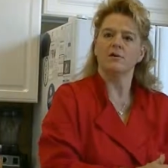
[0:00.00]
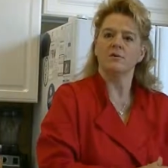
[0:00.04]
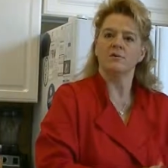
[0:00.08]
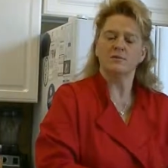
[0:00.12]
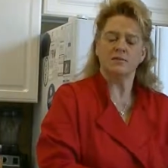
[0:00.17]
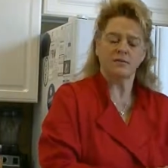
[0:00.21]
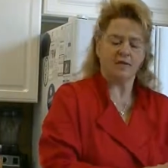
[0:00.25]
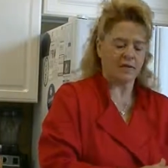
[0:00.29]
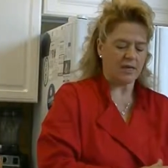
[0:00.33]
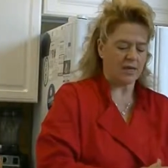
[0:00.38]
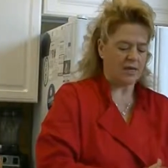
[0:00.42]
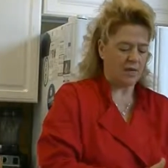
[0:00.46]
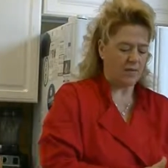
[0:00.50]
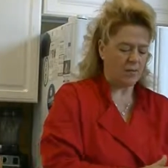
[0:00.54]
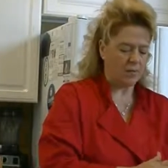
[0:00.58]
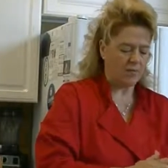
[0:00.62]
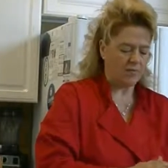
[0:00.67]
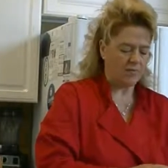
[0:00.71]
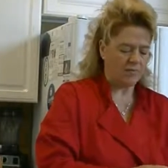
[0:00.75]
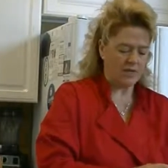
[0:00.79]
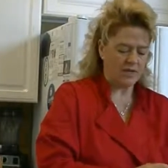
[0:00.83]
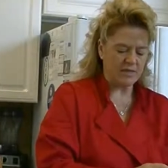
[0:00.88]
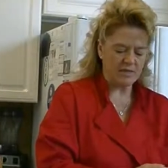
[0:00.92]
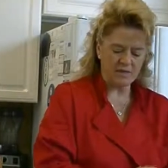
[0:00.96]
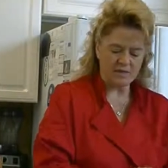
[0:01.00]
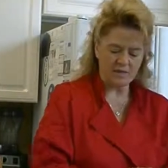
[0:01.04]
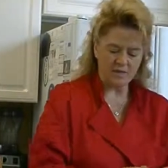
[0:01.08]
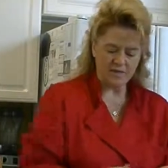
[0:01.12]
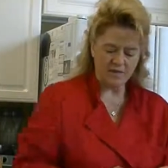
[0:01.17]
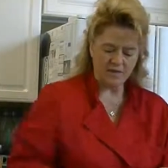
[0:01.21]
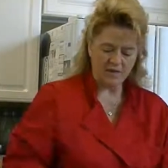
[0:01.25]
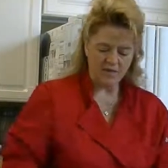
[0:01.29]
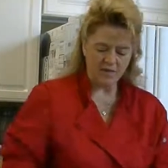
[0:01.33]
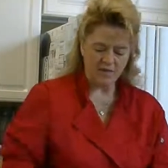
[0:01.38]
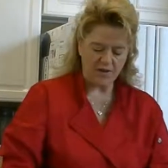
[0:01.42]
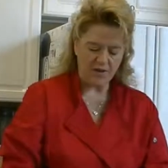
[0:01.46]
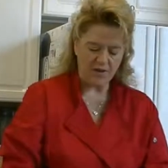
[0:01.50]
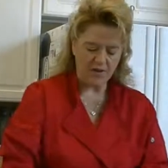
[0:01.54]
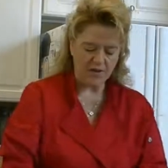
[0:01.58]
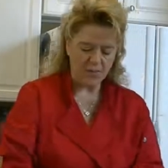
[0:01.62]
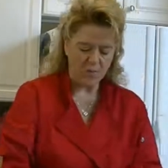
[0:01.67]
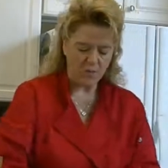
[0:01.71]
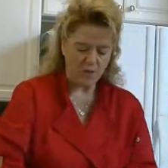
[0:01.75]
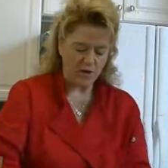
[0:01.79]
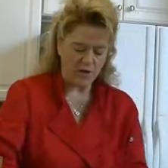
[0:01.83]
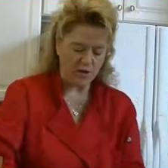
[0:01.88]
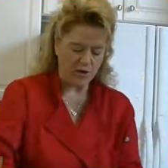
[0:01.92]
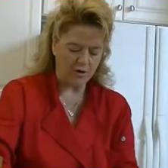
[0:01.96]
take a couple of these and stuff, eat them
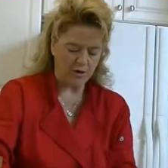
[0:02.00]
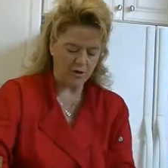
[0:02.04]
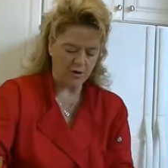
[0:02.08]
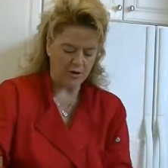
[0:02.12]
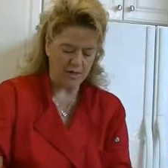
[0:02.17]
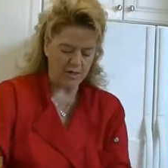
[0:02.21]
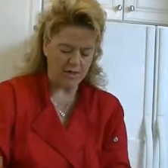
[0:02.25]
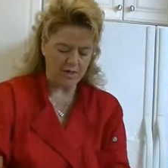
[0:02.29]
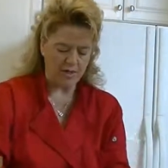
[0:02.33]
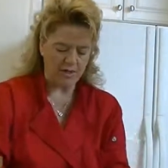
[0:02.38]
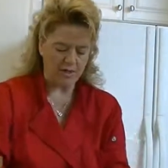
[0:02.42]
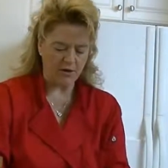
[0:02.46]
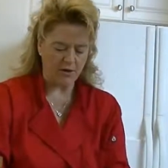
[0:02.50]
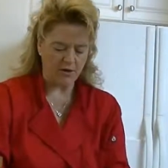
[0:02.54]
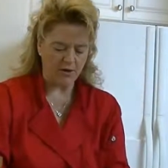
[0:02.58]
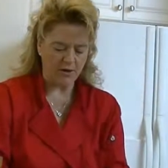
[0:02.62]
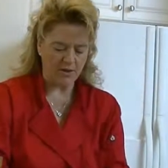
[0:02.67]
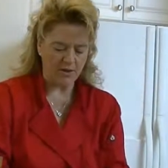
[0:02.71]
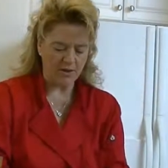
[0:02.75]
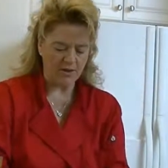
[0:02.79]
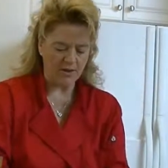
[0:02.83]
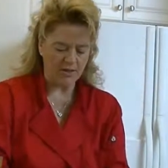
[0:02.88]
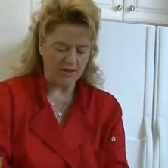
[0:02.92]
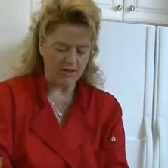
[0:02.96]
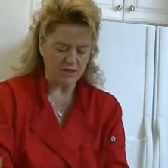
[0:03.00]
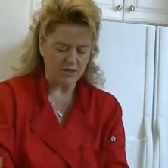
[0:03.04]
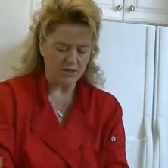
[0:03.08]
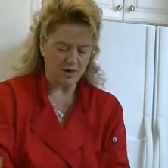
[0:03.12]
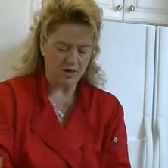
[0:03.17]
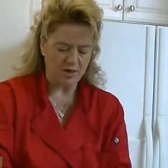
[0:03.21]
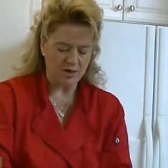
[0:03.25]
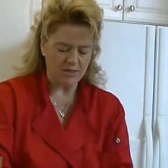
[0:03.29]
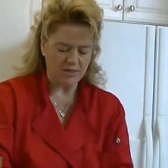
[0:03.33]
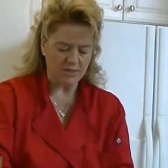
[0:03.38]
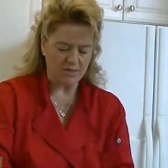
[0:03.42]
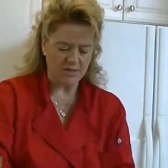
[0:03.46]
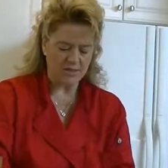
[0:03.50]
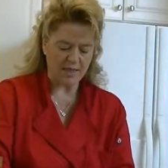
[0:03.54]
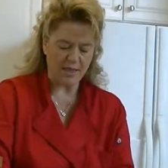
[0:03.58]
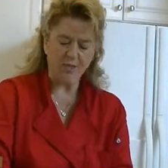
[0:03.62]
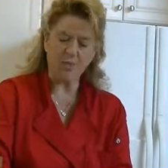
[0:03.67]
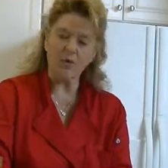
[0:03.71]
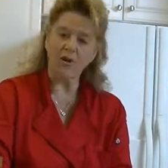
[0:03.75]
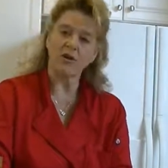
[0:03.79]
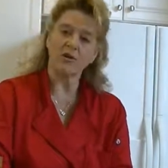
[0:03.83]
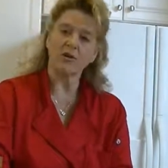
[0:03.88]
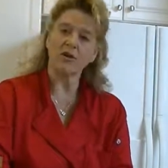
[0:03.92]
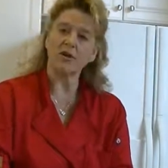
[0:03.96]
while you're cooking dinner and getting things ready, so that
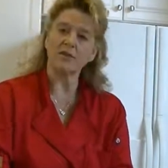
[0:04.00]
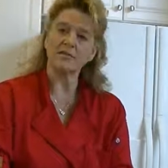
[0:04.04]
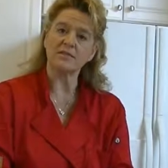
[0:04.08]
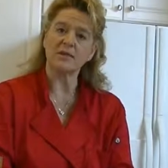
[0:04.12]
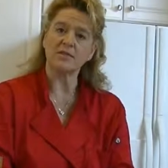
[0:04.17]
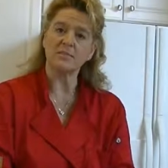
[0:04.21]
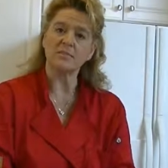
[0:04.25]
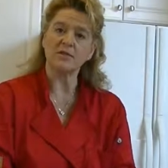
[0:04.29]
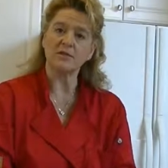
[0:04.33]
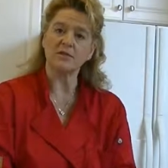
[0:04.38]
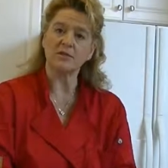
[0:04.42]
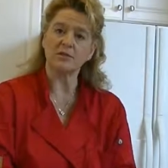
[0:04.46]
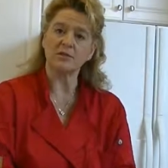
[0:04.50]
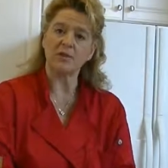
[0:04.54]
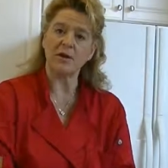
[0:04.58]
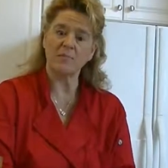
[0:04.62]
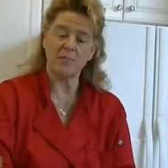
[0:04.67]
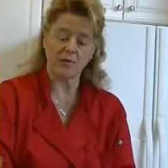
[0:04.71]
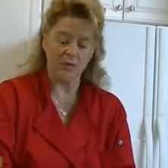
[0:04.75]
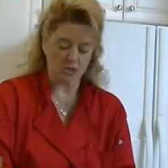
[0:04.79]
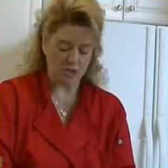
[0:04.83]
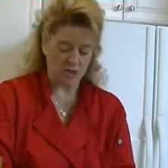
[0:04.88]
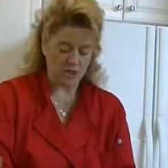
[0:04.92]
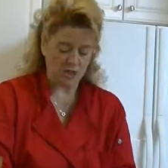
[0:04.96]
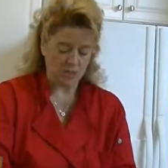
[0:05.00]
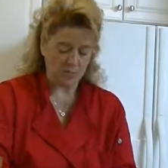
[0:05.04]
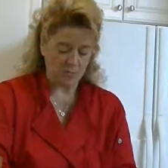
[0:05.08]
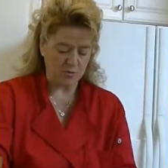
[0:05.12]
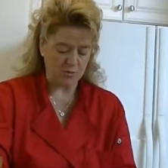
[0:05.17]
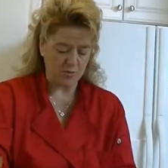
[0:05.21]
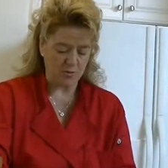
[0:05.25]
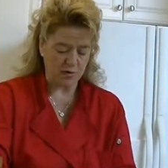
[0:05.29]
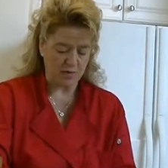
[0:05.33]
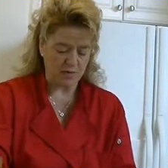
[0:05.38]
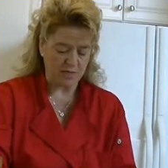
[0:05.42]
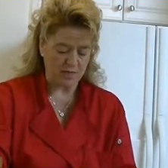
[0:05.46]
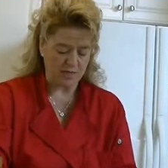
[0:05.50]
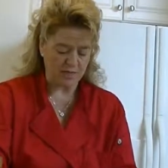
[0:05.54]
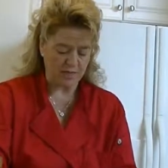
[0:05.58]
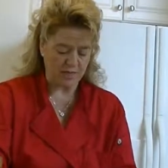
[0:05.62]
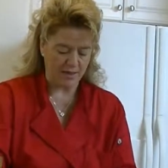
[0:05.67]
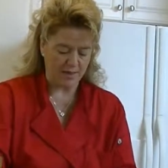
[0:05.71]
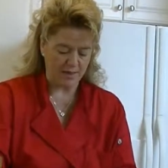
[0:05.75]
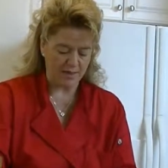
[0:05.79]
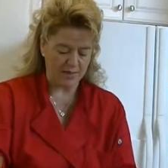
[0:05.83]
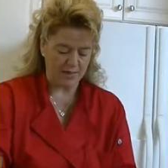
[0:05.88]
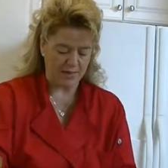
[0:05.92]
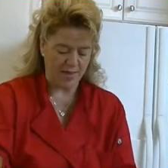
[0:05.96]
way you're not tempted to grab those chips or anything
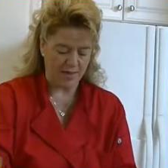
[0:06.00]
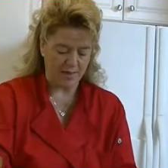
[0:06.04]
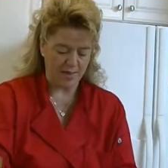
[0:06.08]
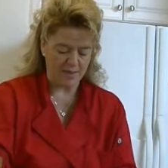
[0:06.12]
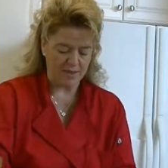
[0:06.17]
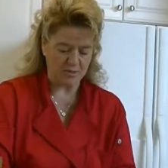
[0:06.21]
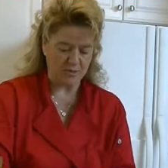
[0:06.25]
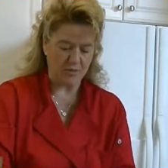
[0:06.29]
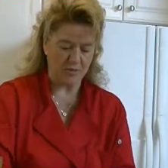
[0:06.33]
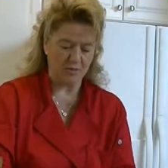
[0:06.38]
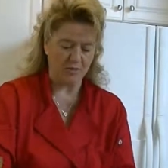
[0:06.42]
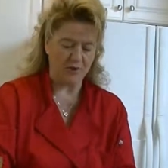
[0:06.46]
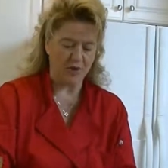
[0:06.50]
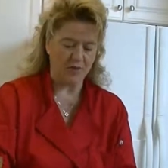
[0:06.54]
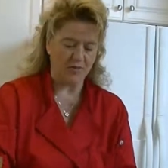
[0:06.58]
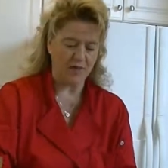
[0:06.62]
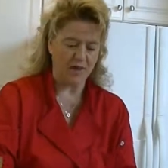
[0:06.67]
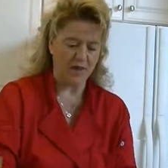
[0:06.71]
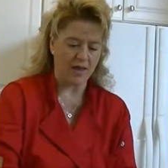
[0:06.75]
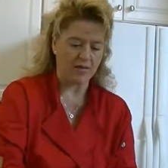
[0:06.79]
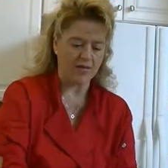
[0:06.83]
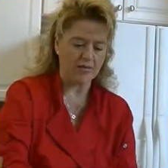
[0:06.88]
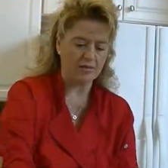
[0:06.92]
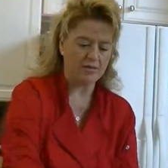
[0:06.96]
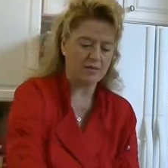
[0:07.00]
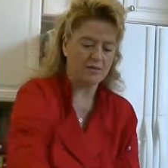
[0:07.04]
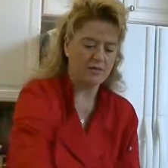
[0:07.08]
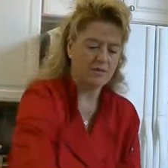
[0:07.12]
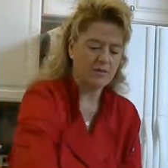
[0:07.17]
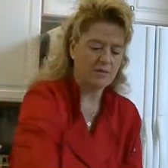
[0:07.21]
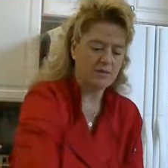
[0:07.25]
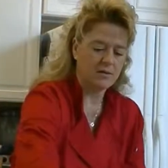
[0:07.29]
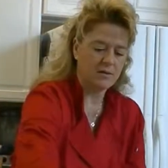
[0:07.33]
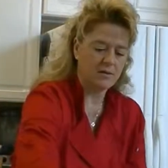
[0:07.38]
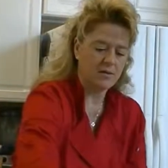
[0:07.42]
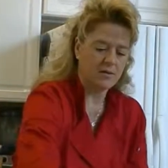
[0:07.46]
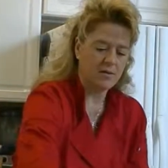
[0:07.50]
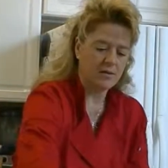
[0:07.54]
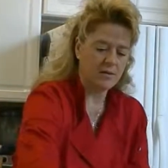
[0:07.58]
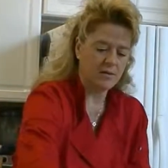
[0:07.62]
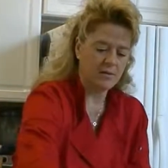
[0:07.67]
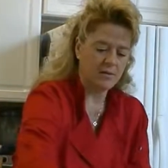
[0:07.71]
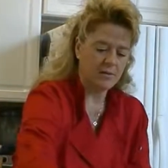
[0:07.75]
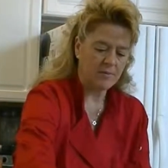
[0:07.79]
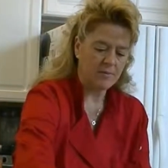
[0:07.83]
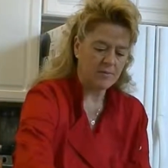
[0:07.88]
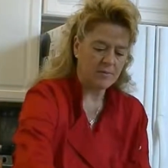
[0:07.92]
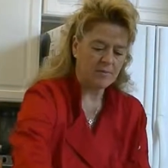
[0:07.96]
else that happens to be around the house.
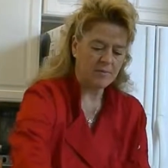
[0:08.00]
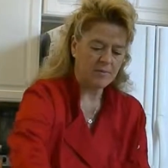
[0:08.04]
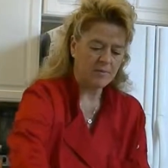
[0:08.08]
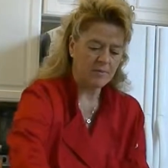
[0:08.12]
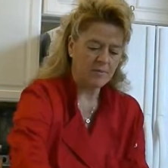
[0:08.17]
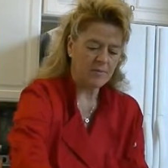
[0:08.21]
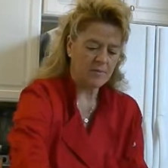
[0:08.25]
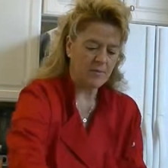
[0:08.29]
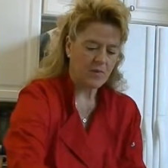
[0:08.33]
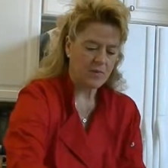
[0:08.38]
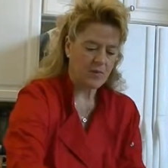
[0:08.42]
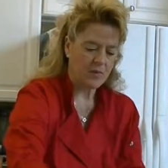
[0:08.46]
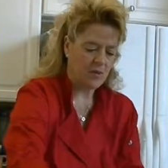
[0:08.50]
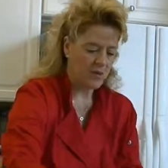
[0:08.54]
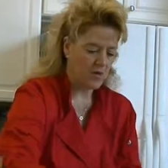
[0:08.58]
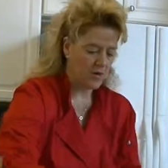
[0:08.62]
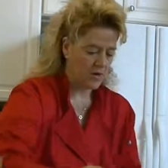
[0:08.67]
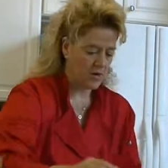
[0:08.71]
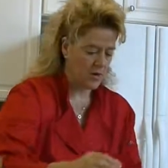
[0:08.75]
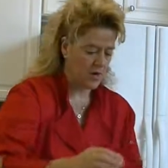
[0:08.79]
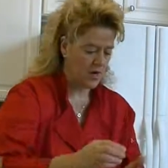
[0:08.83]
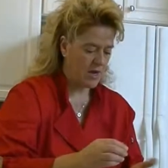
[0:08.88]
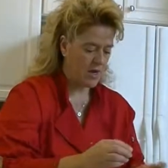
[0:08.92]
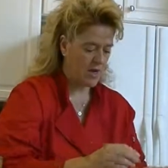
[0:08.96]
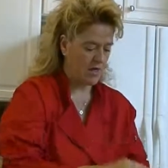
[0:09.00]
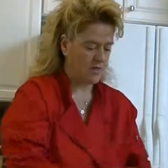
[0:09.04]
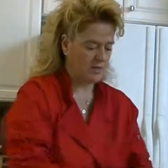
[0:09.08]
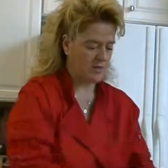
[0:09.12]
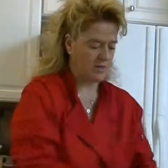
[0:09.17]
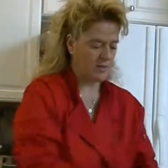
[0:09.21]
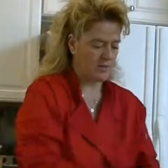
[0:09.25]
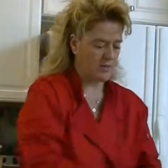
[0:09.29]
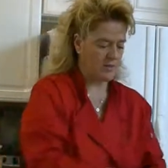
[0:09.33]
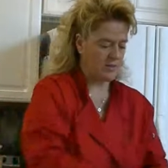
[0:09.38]
Alright.